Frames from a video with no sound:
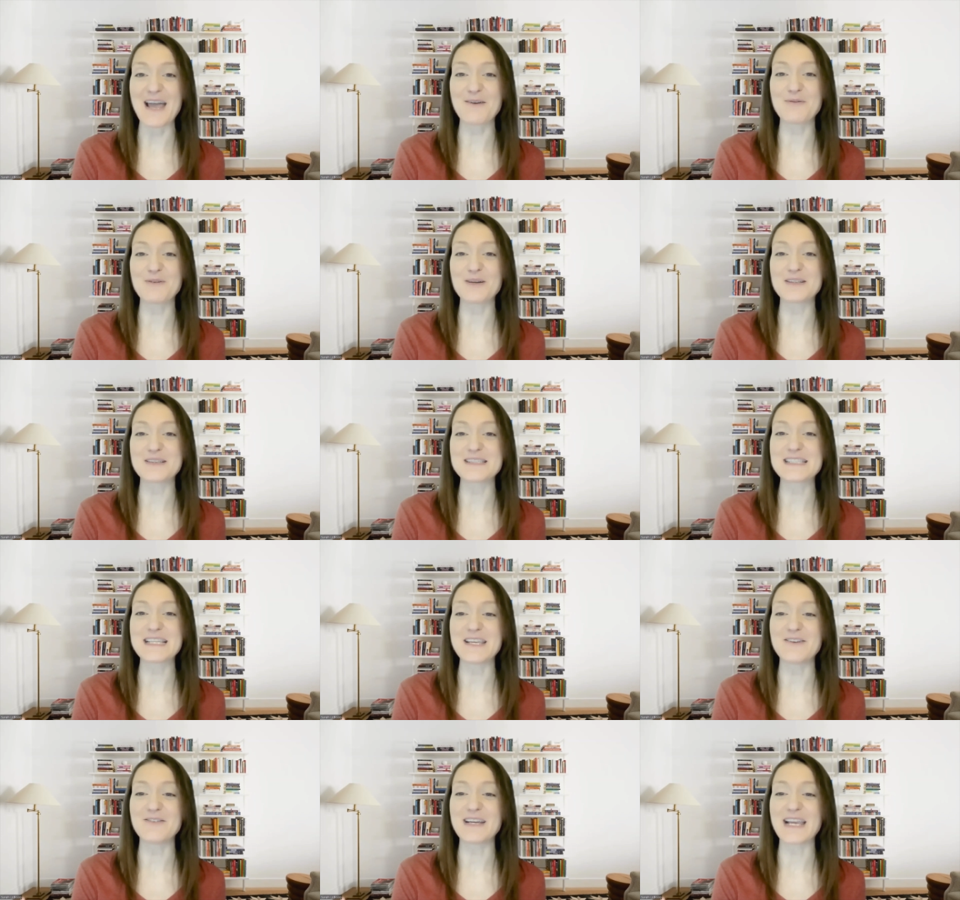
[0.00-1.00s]
I will
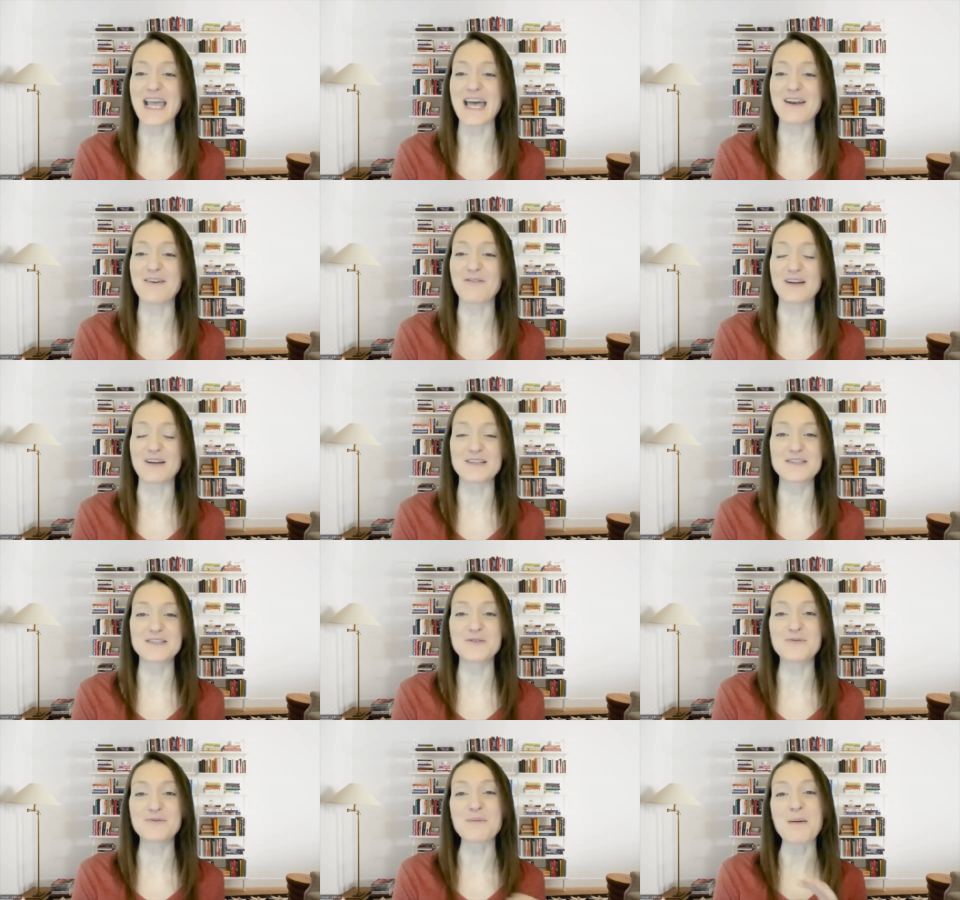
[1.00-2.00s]
see you again real
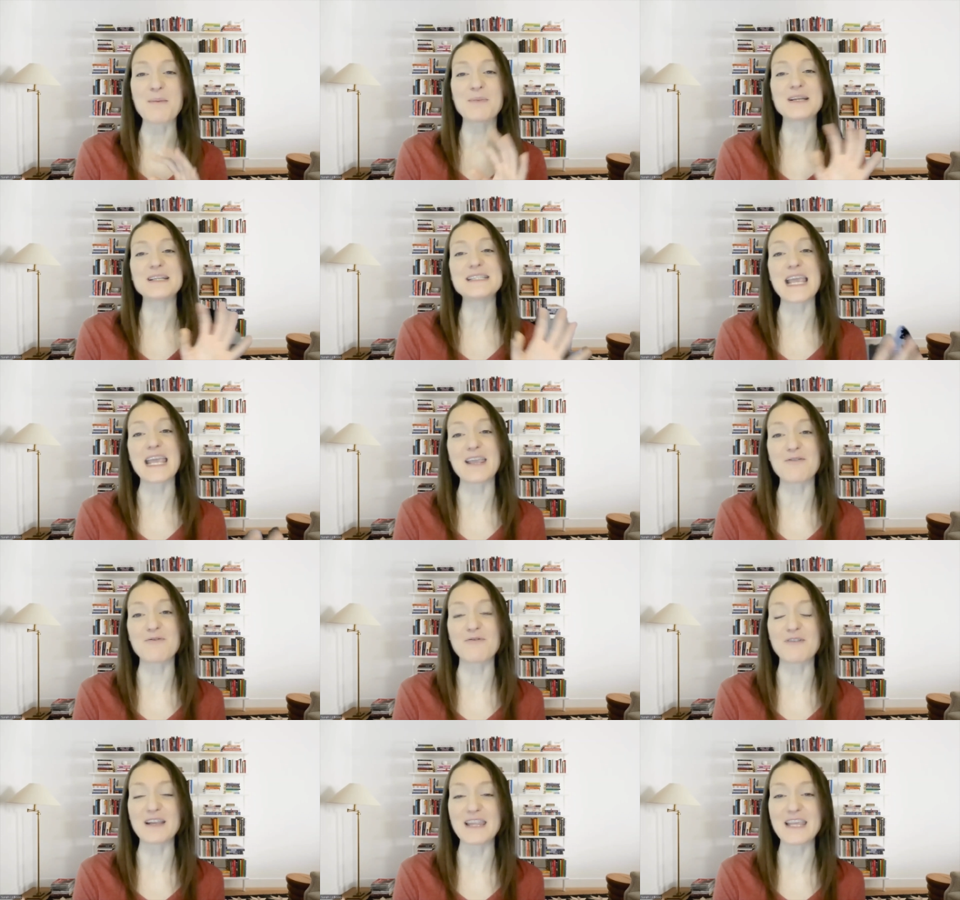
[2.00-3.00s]
soon. Remember to take
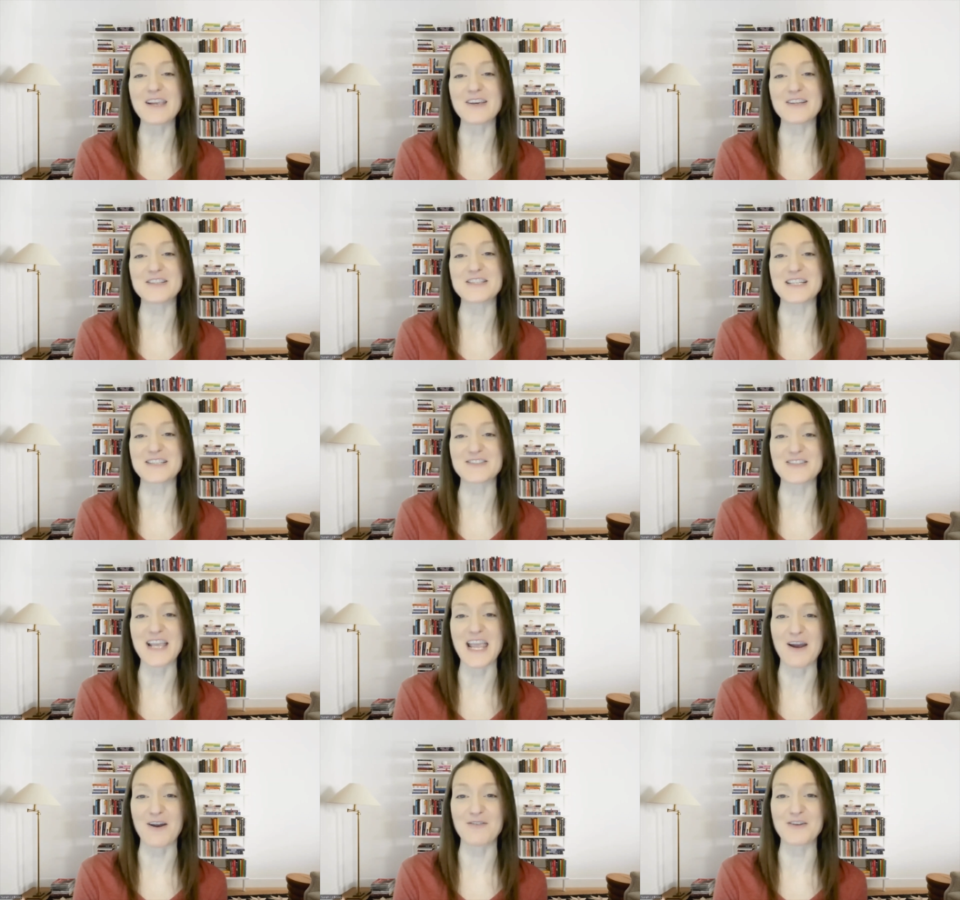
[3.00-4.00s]
really good, gentle
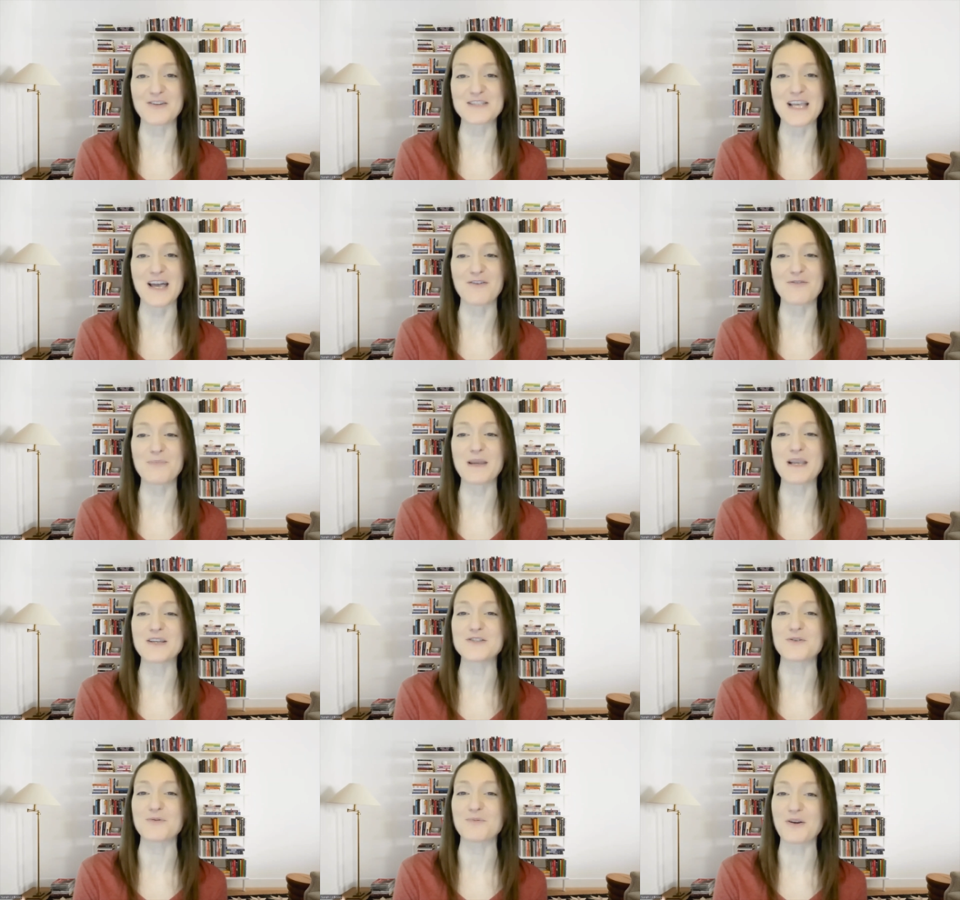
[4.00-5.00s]
care of yourself
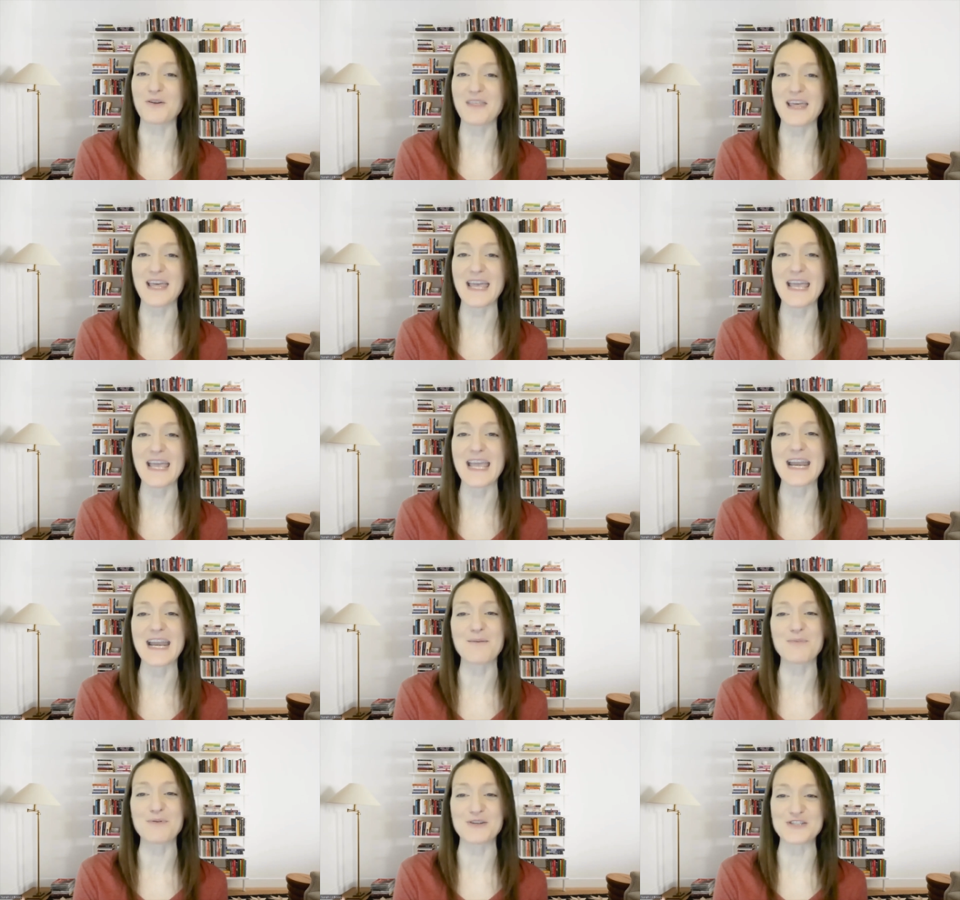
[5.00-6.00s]
because you're worth it. And I
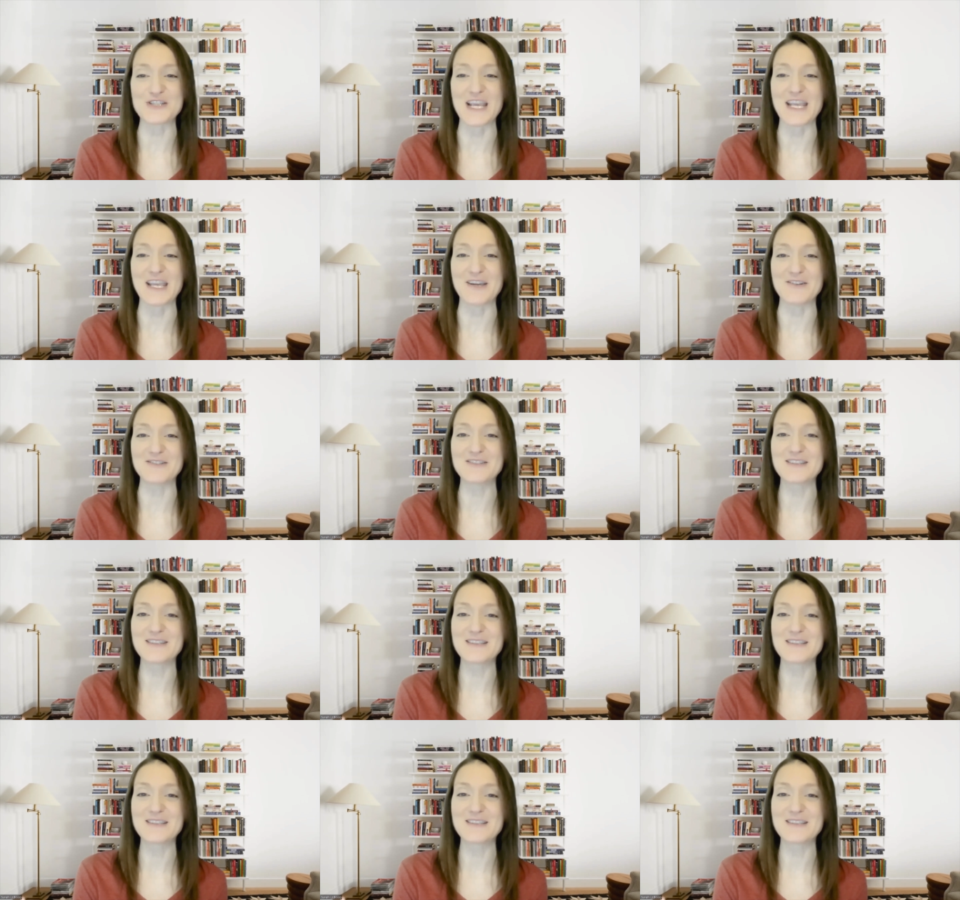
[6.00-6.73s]
appreciate you.